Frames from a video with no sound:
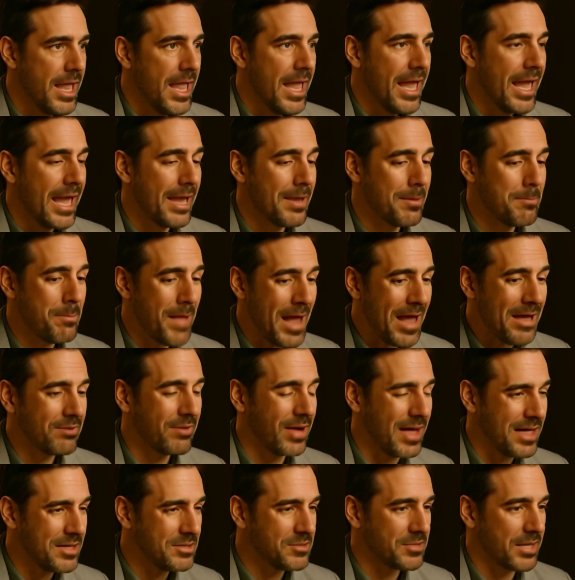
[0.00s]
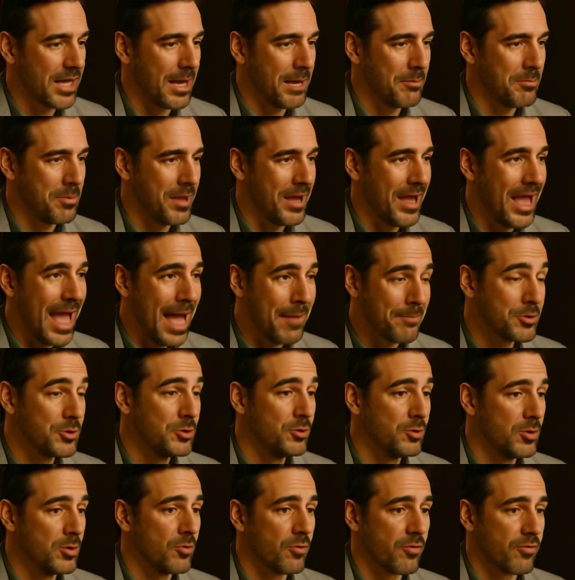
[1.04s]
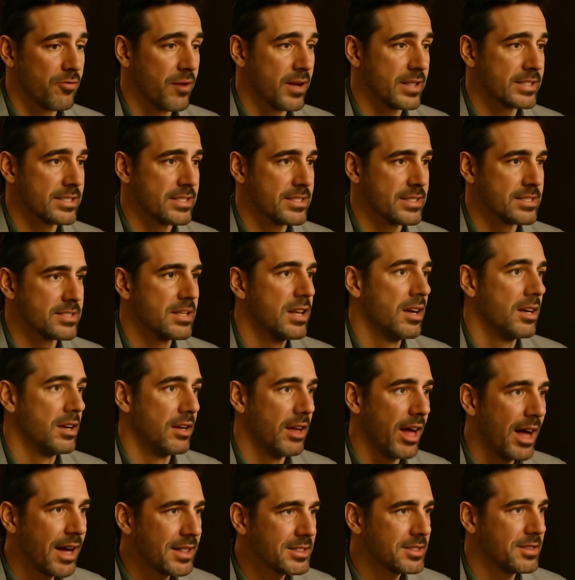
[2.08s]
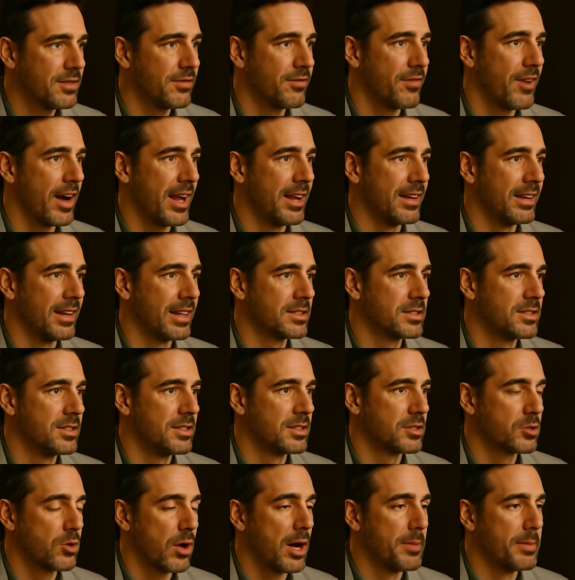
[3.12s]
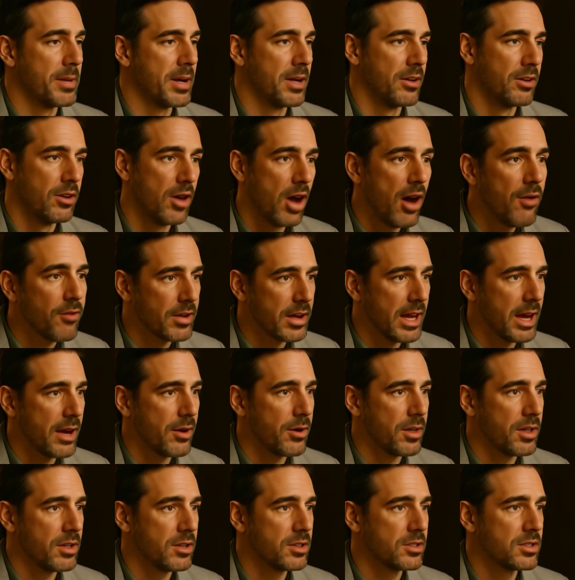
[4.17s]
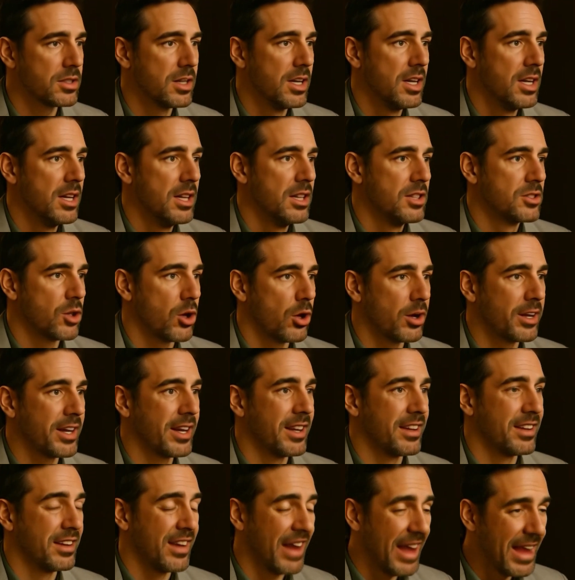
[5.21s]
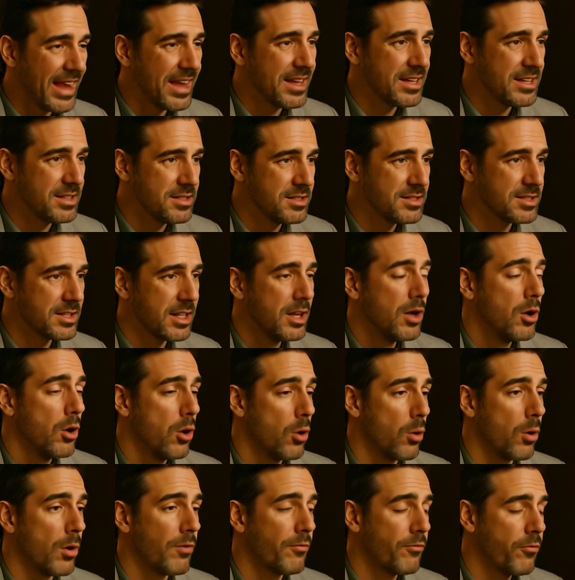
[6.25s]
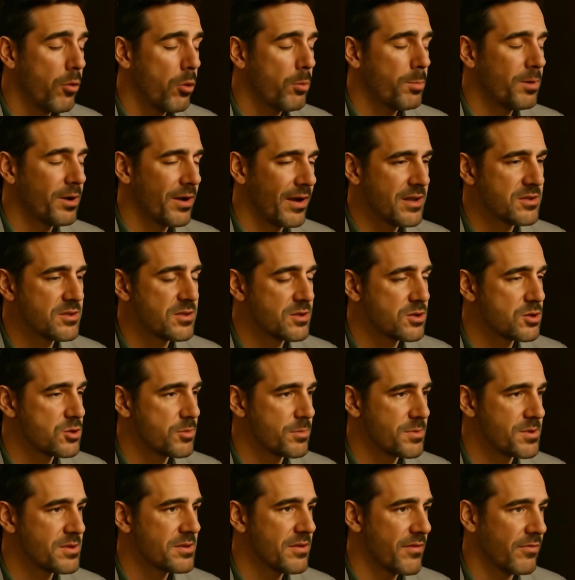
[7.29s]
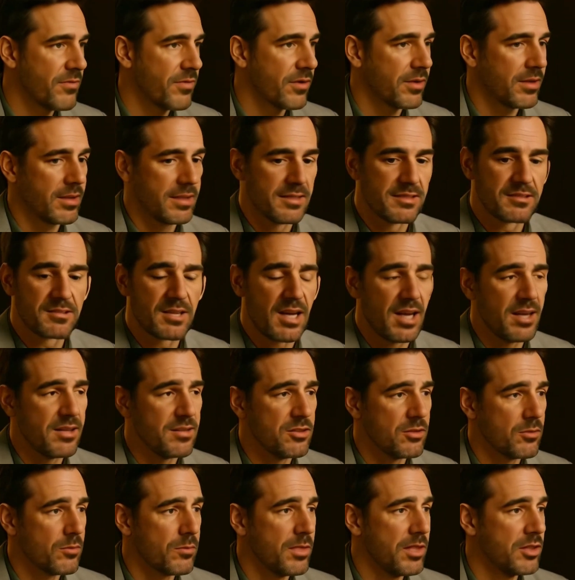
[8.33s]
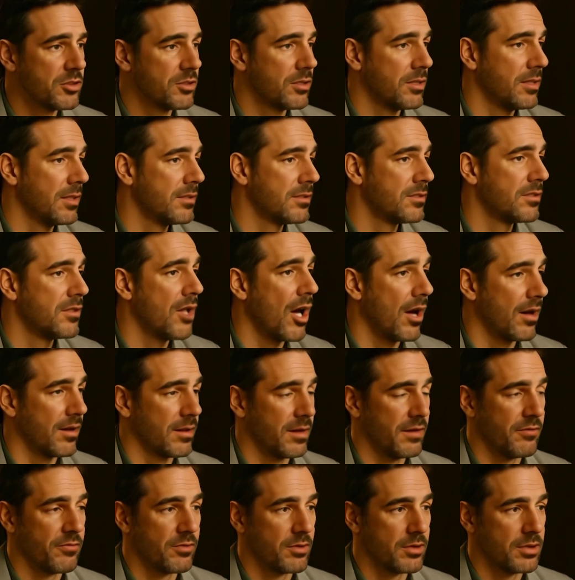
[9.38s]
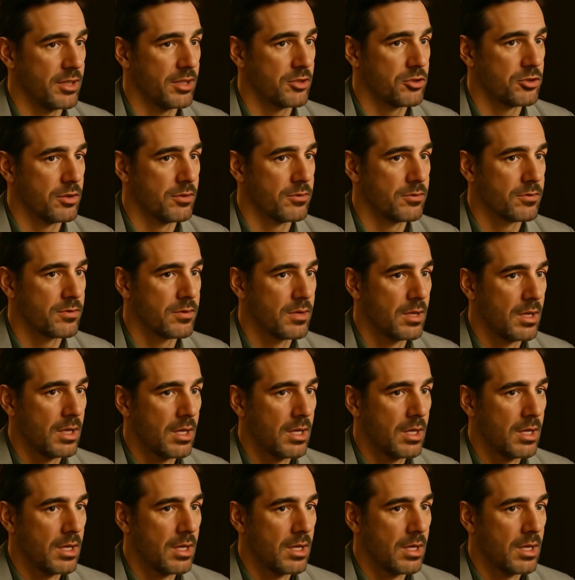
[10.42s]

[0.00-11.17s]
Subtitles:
And the patent landscape absolutely reflects this. Lots of filings describing novel carriers, targeting ligands, or formulations specifically designed to reach these non-liver tissues.